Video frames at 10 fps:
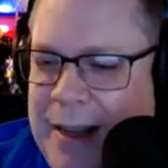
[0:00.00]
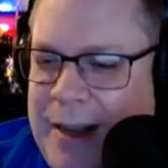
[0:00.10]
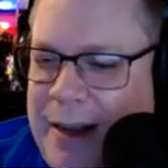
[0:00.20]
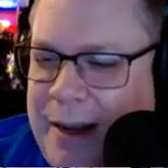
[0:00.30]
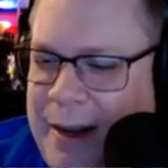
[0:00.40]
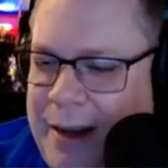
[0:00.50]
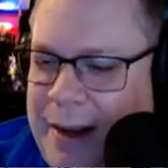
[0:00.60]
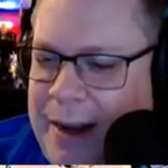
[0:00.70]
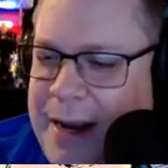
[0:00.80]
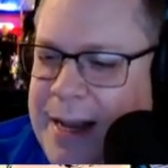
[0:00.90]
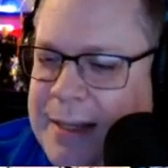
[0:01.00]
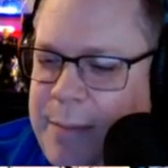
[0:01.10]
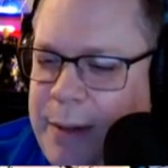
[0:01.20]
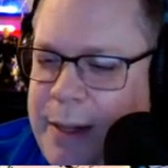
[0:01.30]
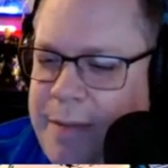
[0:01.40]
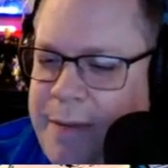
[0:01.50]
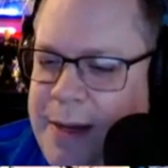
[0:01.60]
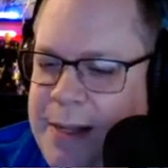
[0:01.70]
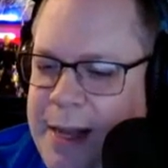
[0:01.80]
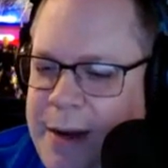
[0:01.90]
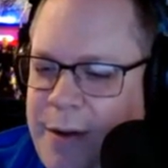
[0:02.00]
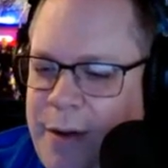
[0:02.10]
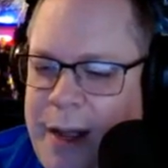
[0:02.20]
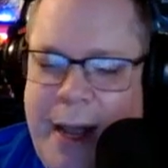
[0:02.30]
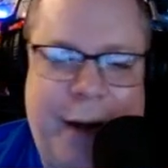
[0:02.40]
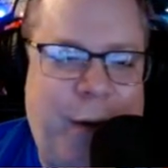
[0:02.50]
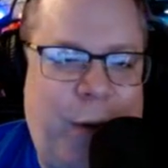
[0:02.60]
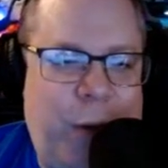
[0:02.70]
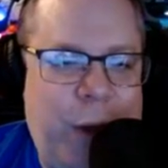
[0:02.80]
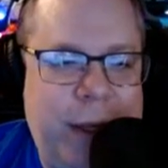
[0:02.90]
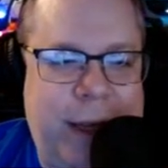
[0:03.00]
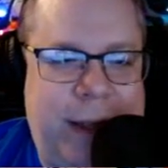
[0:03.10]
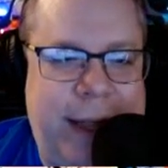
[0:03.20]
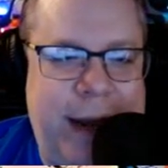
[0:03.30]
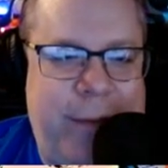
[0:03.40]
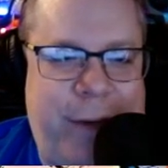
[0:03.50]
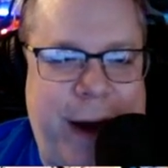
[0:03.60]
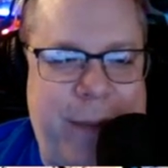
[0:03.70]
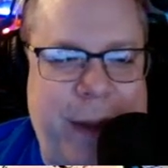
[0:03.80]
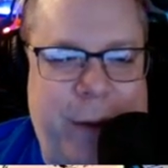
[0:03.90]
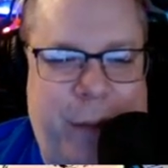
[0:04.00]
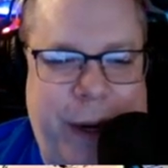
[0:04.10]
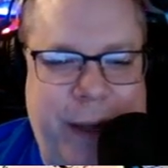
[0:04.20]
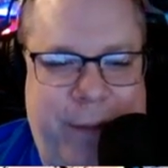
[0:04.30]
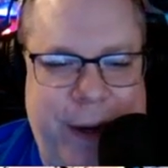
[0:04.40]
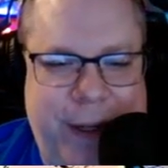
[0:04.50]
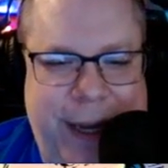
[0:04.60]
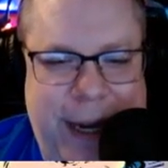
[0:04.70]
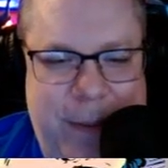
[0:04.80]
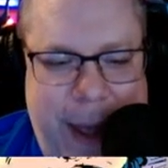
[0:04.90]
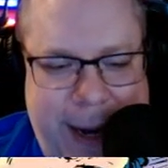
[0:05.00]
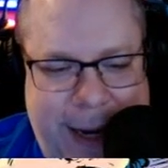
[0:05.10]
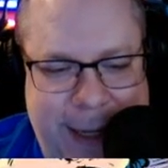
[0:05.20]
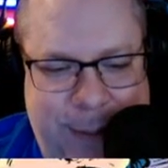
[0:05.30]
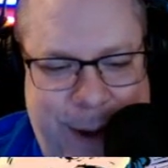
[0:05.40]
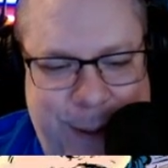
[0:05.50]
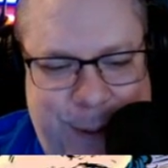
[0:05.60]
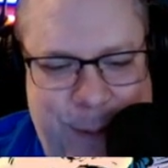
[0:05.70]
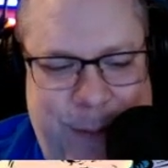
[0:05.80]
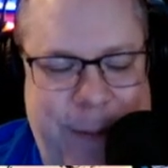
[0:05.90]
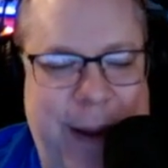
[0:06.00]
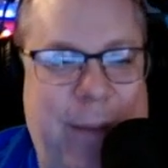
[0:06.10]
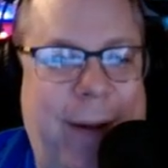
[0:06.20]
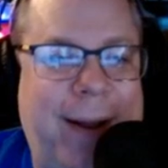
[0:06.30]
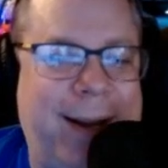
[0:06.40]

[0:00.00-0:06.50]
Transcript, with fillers: Uh, mm. yes, I believe mm. he didn't. Uh, did, didn't Frank Miller bring the fish lady back in his weird Superman book?